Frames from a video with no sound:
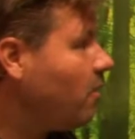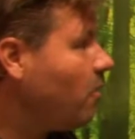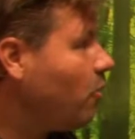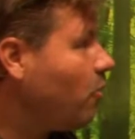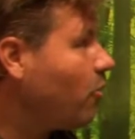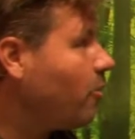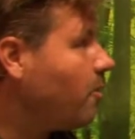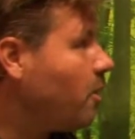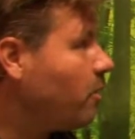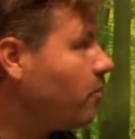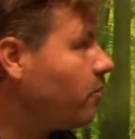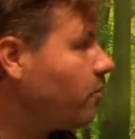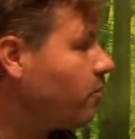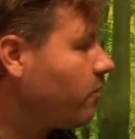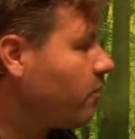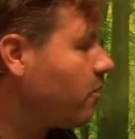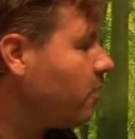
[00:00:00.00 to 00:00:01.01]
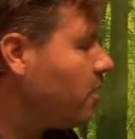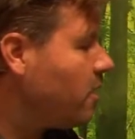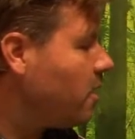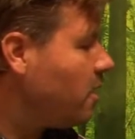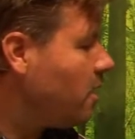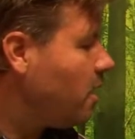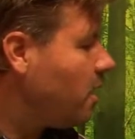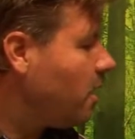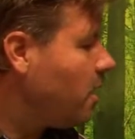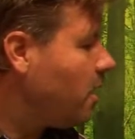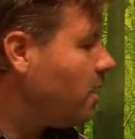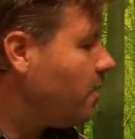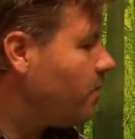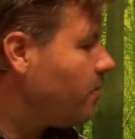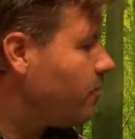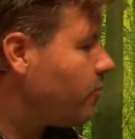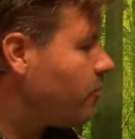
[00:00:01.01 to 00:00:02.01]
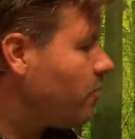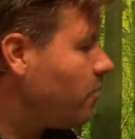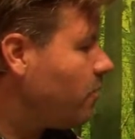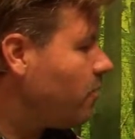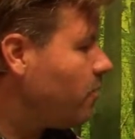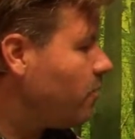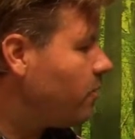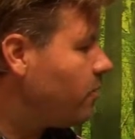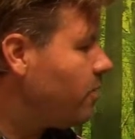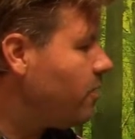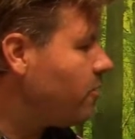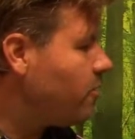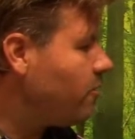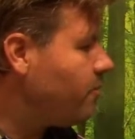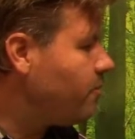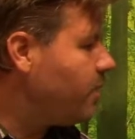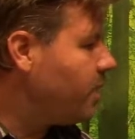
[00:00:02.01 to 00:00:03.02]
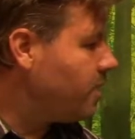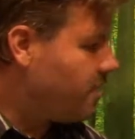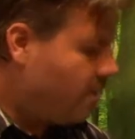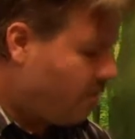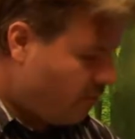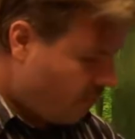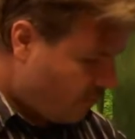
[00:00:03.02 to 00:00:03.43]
hormones. So these are big deals,